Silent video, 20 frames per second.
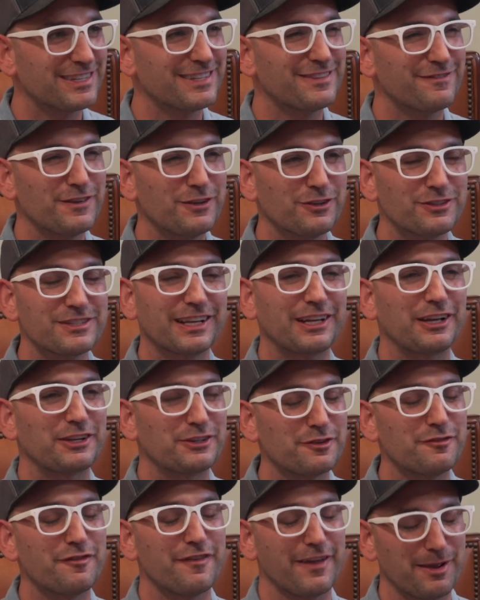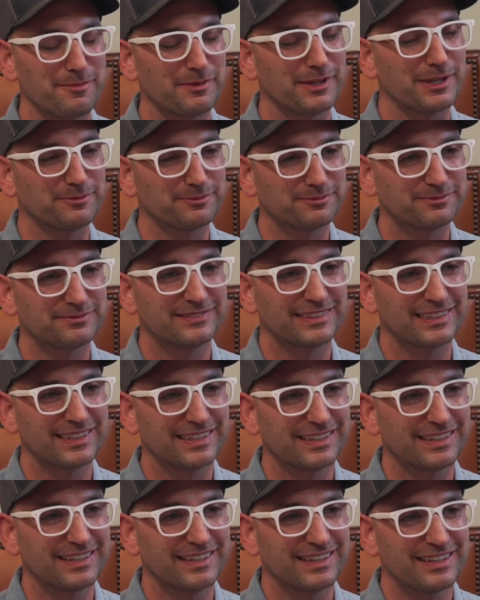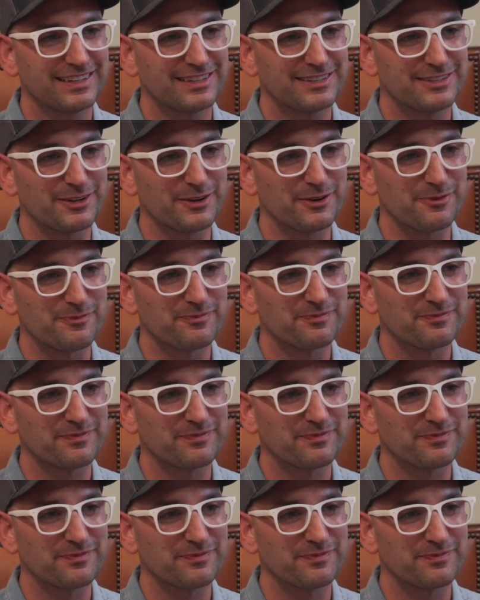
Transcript: feels like a good family. So.